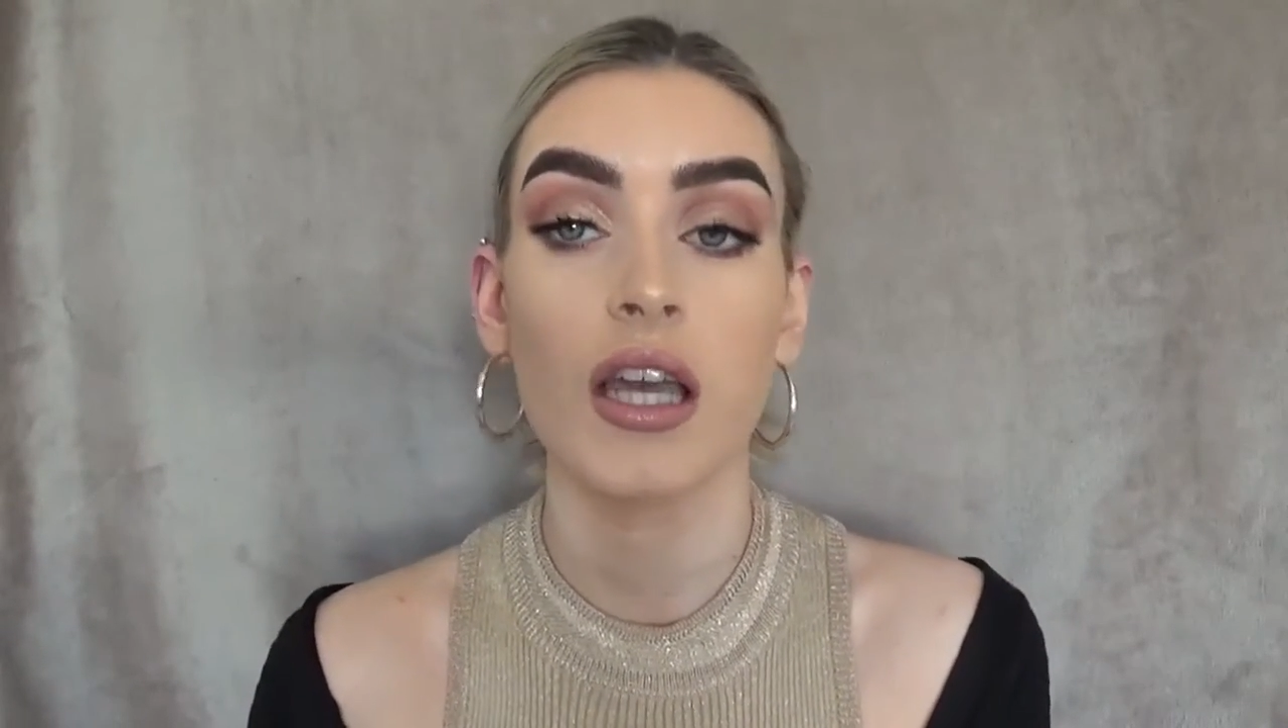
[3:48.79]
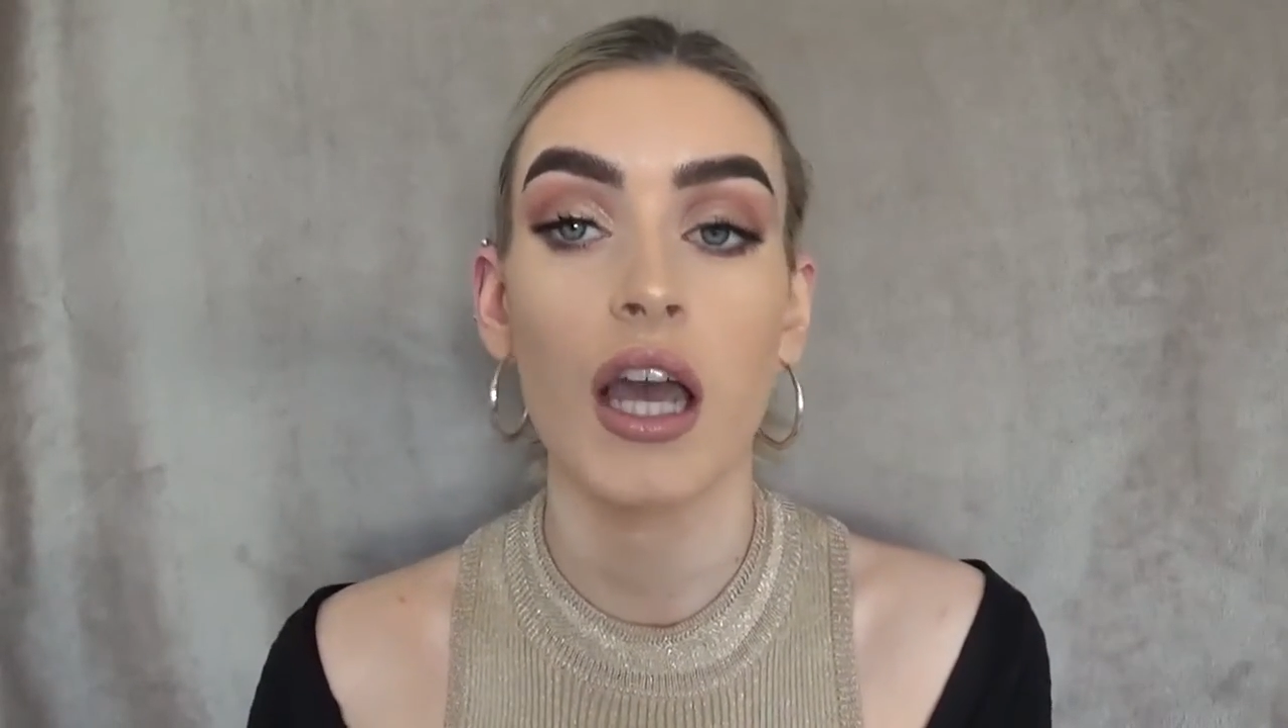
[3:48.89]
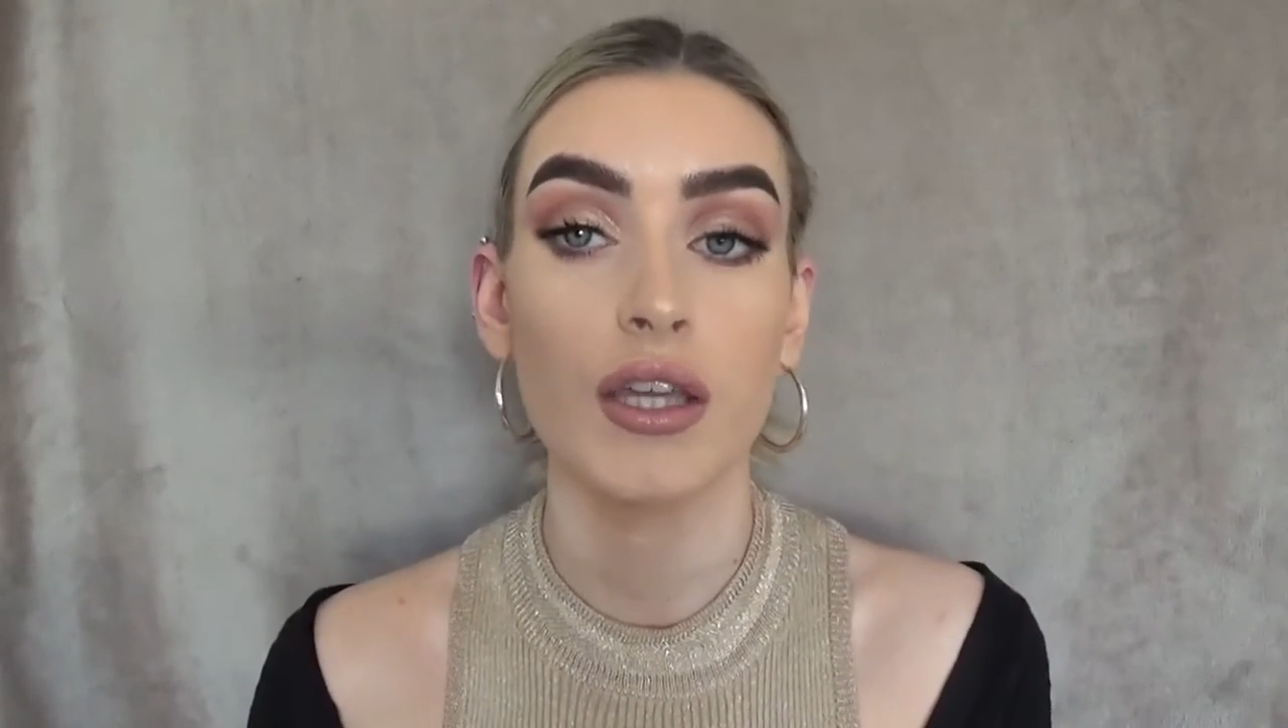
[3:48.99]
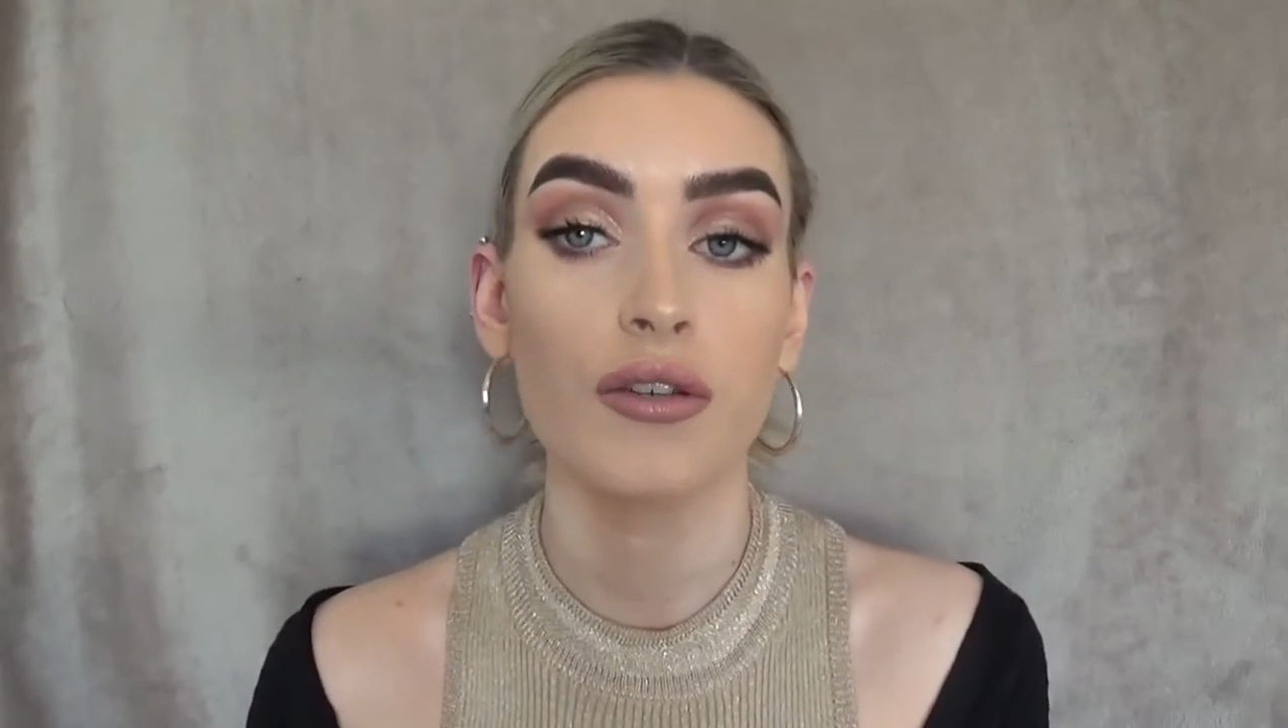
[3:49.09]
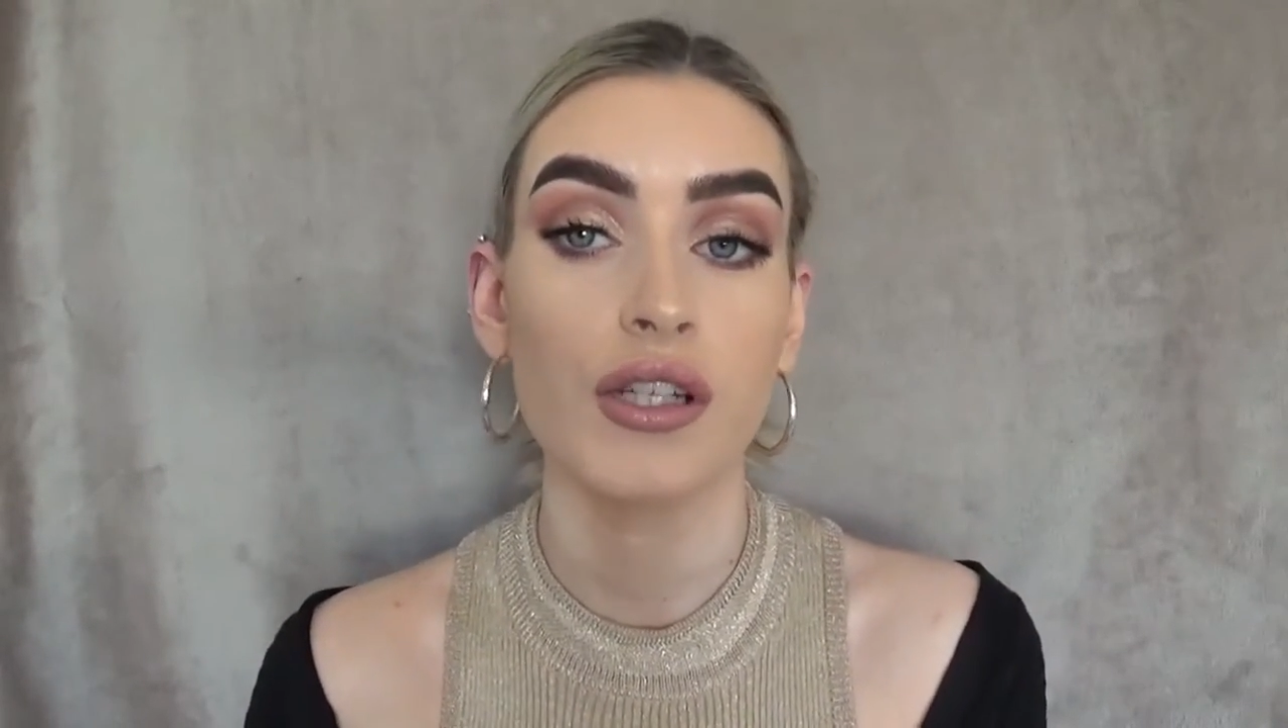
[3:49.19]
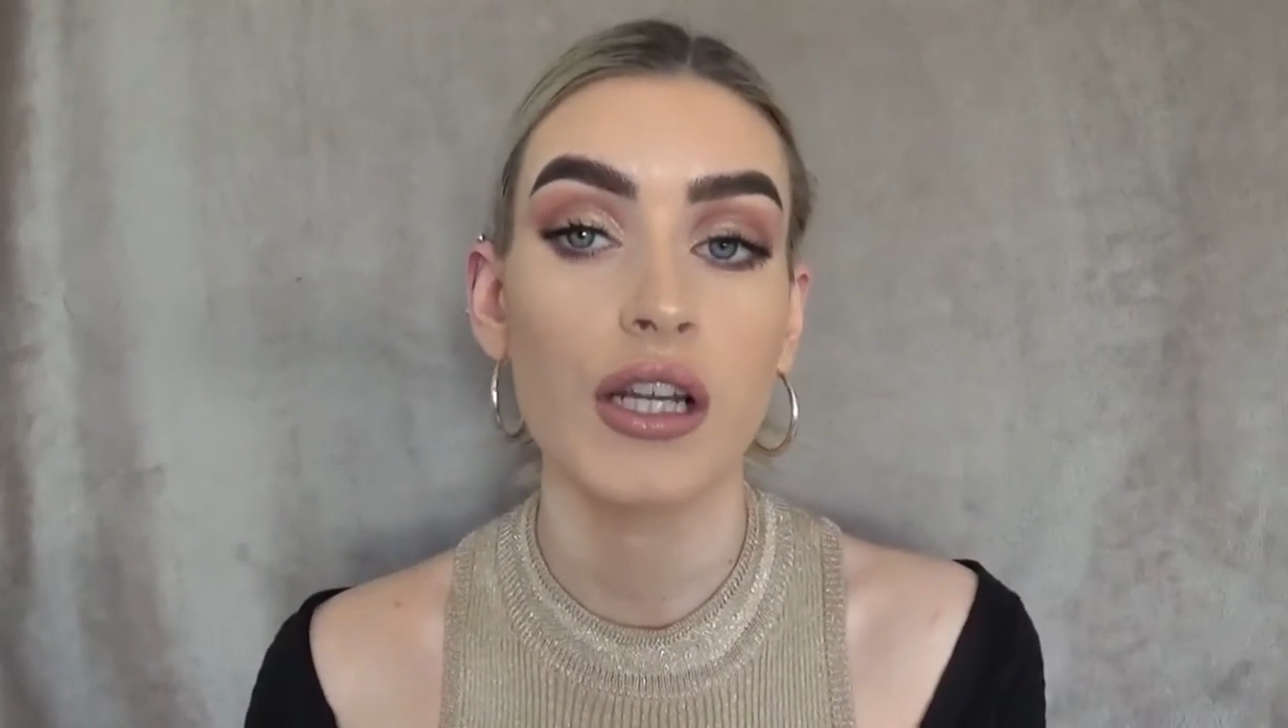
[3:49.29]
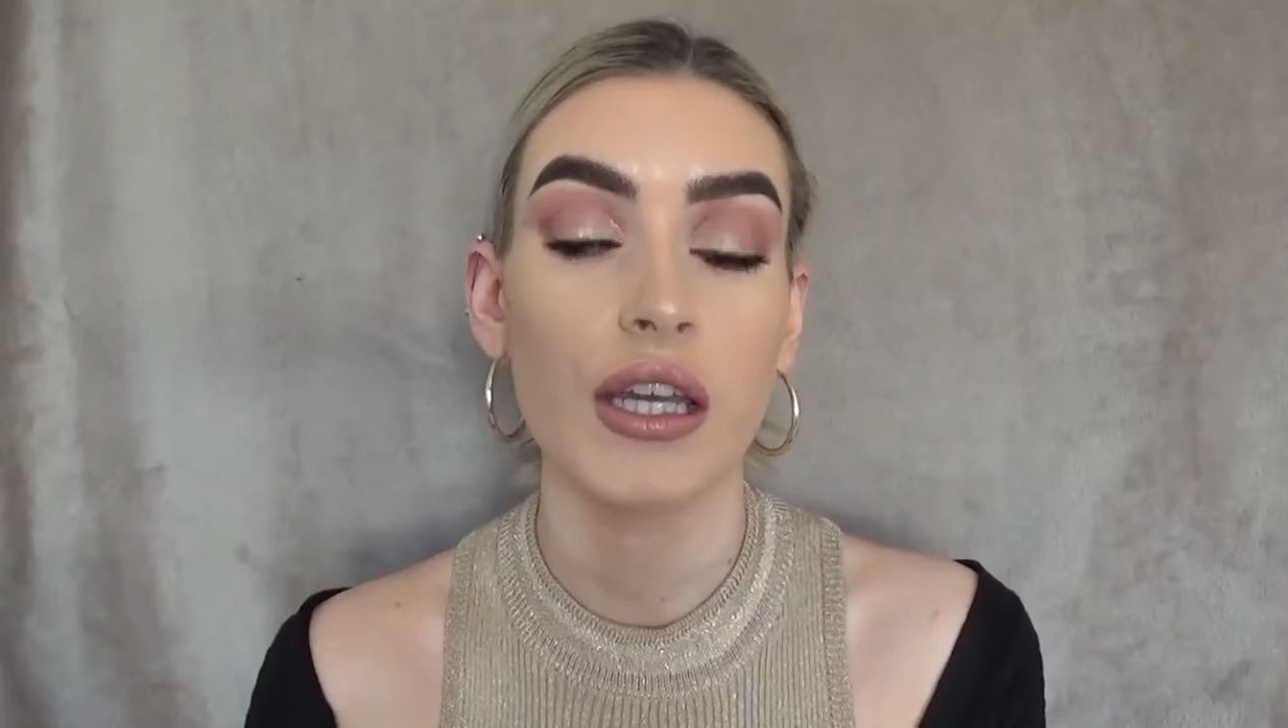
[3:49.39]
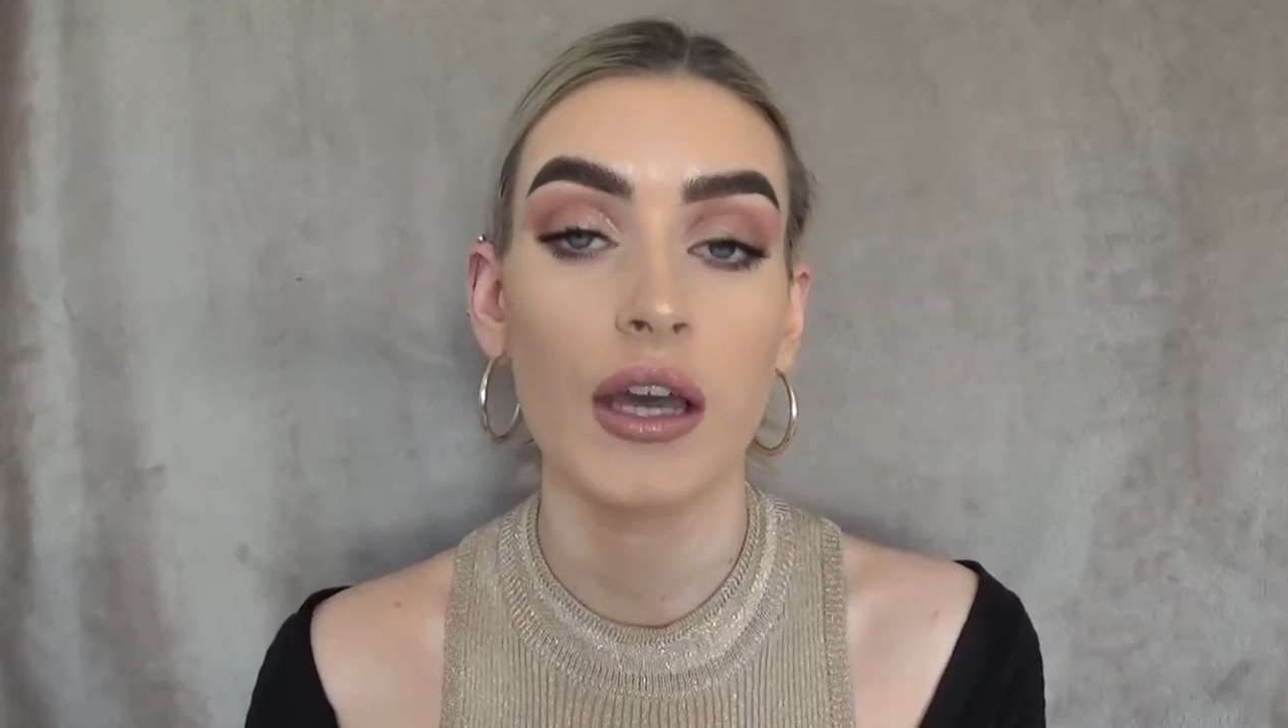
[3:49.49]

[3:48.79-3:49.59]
usually